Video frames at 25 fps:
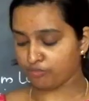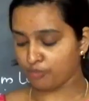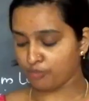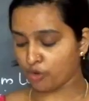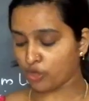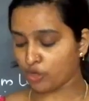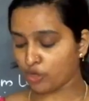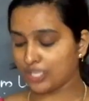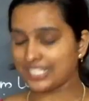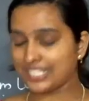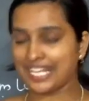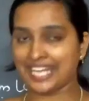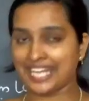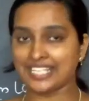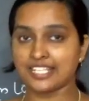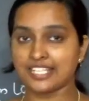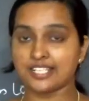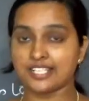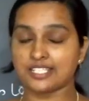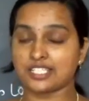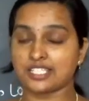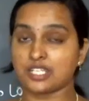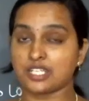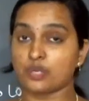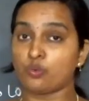Mughal
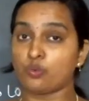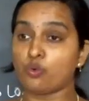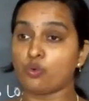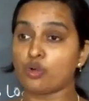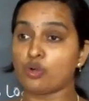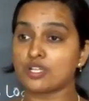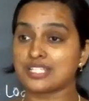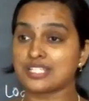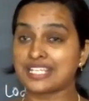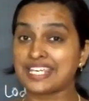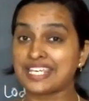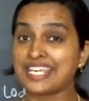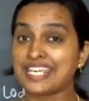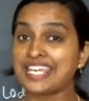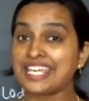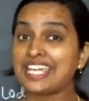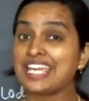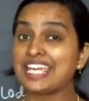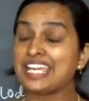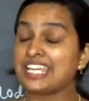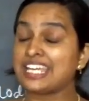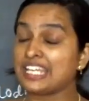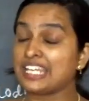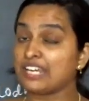dynasty. Who was he?